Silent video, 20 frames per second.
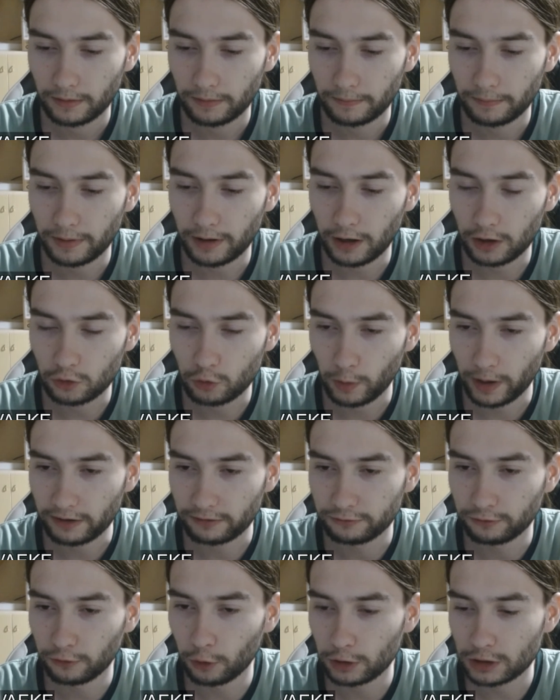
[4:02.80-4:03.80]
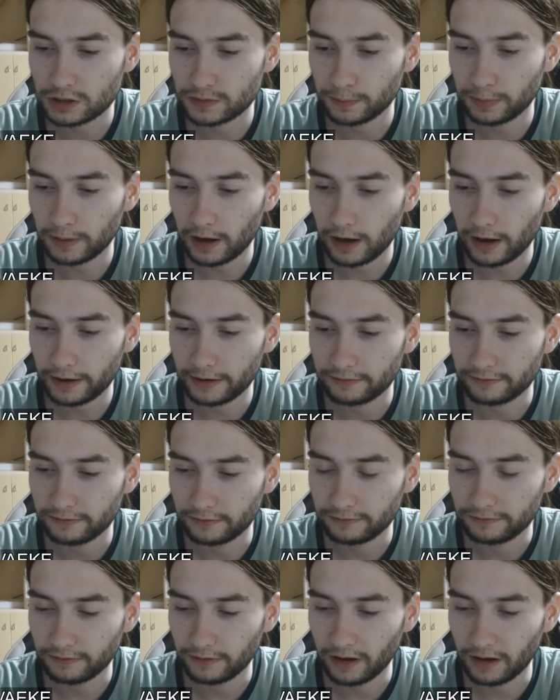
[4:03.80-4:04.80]
Ball going forward by
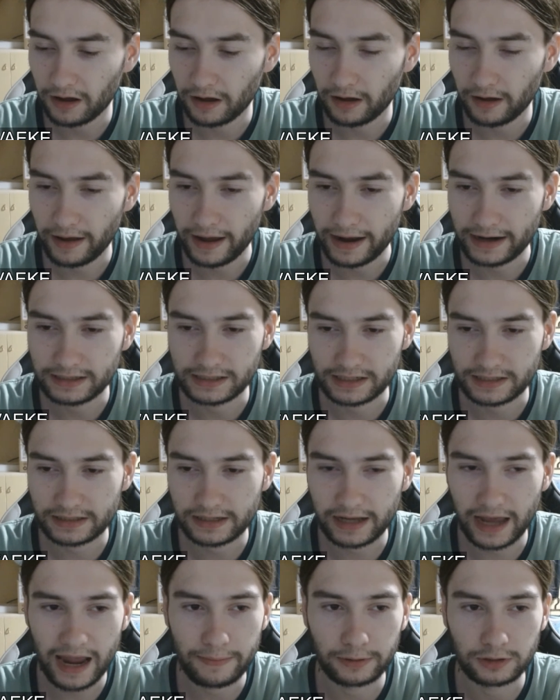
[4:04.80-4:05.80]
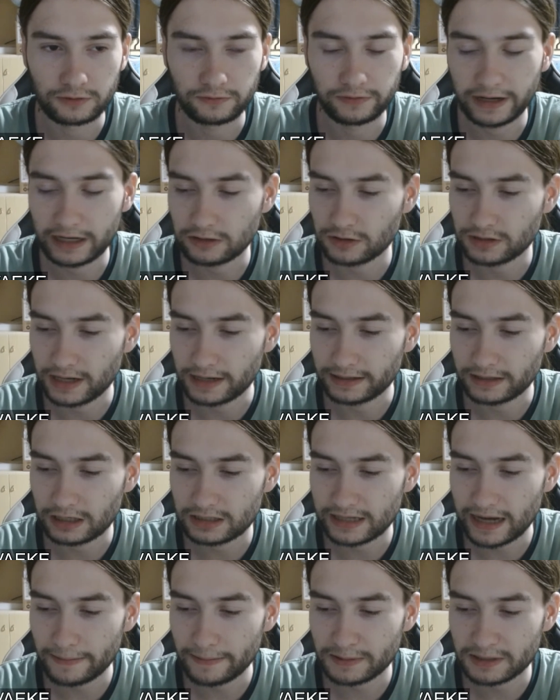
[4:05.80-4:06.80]
HSK, but Virtus
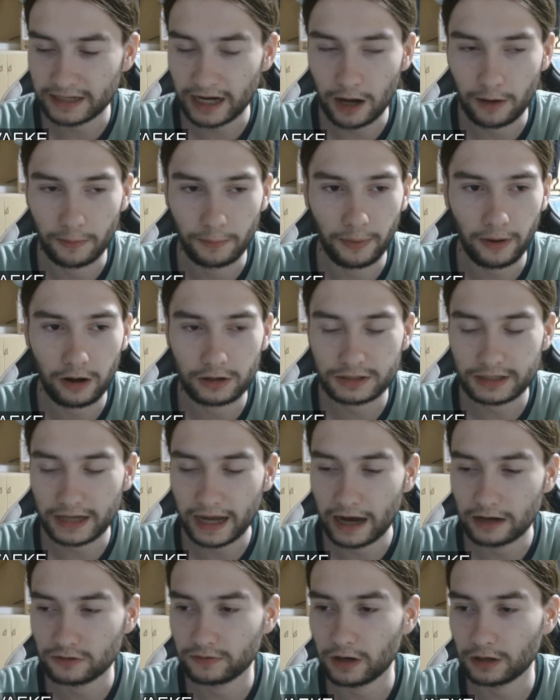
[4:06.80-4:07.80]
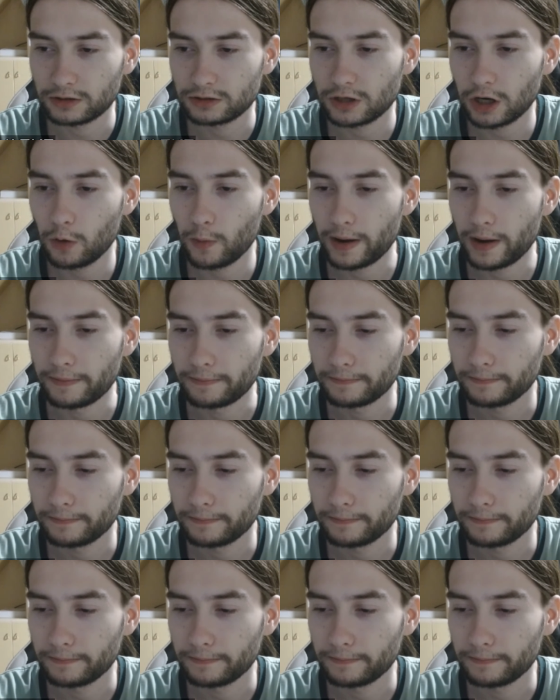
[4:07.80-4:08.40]
intercepts. Now ball's out for the throw-in.